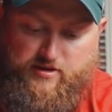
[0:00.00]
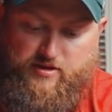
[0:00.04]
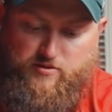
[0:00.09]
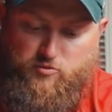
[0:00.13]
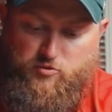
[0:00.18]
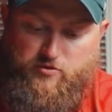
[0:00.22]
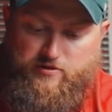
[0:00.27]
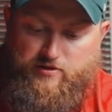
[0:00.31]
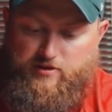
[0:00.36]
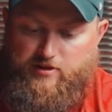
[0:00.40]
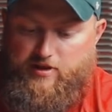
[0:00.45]

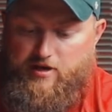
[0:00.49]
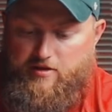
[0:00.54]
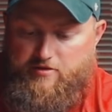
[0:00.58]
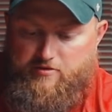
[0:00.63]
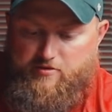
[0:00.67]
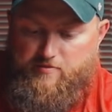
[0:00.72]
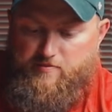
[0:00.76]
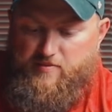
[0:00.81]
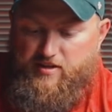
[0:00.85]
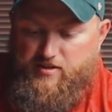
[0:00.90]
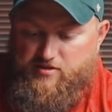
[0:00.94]
where the
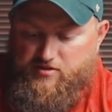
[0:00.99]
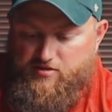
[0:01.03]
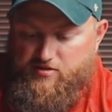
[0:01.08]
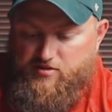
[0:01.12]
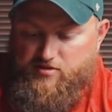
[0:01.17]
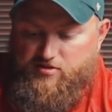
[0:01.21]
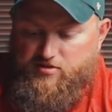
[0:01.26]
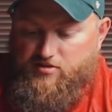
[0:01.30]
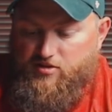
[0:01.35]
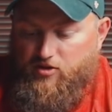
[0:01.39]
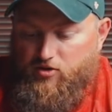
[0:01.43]
leather meets the
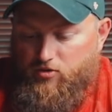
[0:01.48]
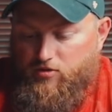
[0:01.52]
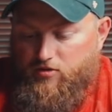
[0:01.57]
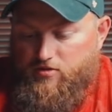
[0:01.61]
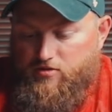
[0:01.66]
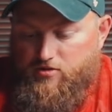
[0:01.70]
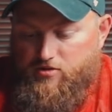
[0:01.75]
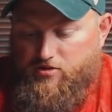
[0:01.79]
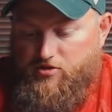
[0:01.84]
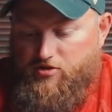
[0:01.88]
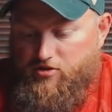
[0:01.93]
sole of
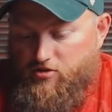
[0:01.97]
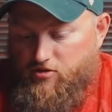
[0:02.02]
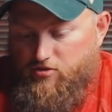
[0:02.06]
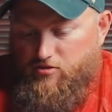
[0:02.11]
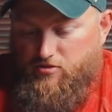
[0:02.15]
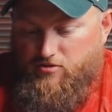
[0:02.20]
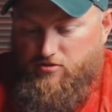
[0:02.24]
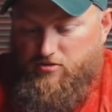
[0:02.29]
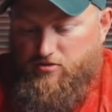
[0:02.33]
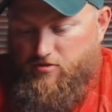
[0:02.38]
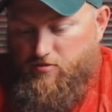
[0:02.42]
the
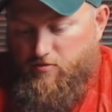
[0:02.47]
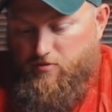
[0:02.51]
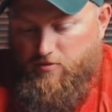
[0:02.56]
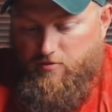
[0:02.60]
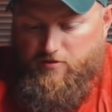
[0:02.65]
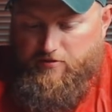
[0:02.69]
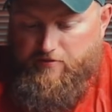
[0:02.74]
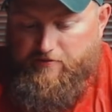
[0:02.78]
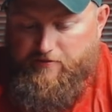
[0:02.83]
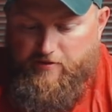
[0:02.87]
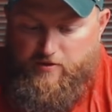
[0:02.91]
shoes. We
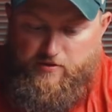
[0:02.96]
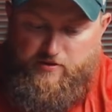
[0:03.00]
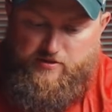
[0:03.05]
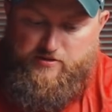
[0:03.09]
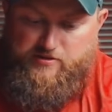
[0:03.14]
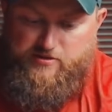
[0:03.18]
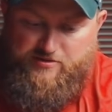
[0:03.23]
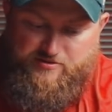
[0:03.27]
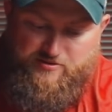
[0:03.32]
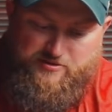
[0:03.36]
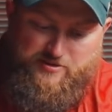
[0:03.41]
want to
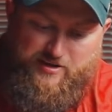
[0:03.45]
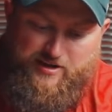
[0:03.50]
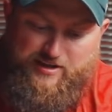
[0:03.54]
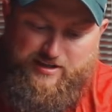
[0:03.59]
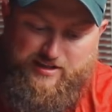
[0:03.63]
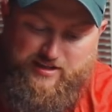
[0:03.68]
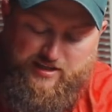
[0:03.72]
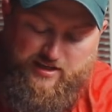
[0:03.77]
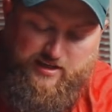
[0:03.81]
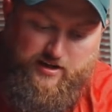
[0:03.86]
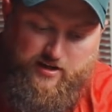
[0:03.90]
focus on trying
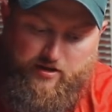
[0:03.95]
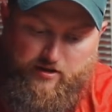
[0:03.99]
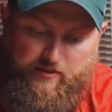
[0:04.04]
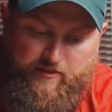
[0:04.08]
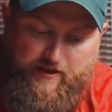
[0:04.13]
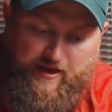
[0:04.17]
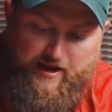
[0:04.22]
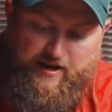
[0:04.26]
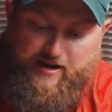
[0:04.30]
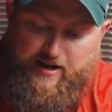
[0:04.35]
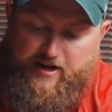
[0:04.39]
to get all
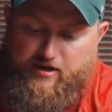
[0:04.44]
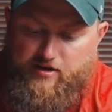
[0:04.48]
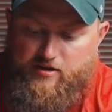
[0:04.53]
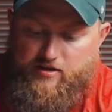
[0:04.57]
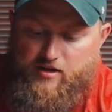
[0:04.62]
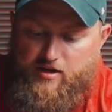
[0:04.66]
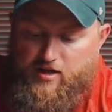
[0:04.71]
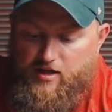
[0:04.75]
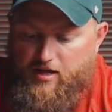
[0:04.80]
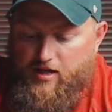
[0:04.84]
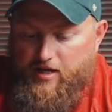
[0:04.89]
that
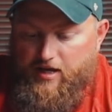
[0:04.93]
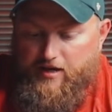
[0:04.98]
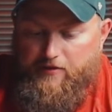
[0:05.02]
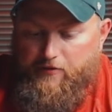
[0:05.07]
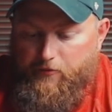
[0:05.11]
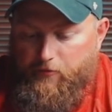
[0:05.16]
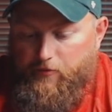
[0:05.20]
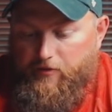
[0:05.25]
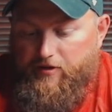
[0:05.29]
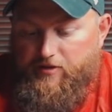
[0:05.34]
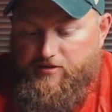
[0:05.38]
out. And
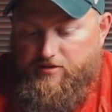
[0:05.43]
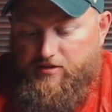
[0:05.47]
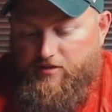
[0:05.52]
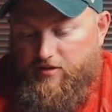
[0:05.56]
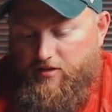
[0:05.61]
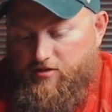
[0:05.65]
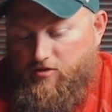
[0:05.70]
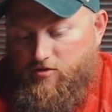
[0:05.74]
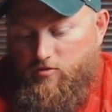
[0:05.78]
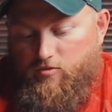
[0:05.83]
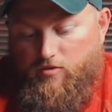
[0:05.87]
the reason
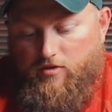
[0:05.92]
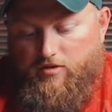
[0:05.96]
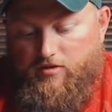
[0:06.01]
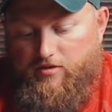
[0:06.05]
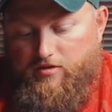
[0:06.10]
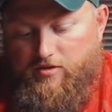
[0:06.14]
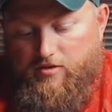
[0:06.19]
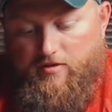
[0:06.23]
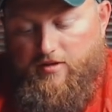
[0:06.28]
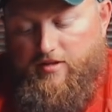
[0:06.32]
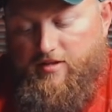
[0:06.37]
that you want
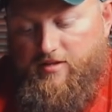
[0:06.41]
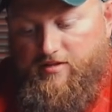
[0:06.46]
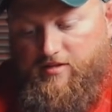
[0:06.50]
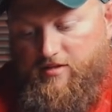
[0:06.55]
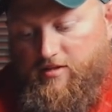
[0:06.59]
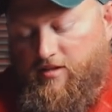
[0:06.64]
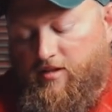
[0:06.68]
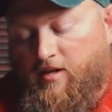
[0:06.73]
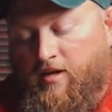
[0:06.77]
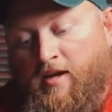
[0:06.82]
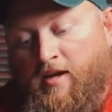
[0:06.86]
to do this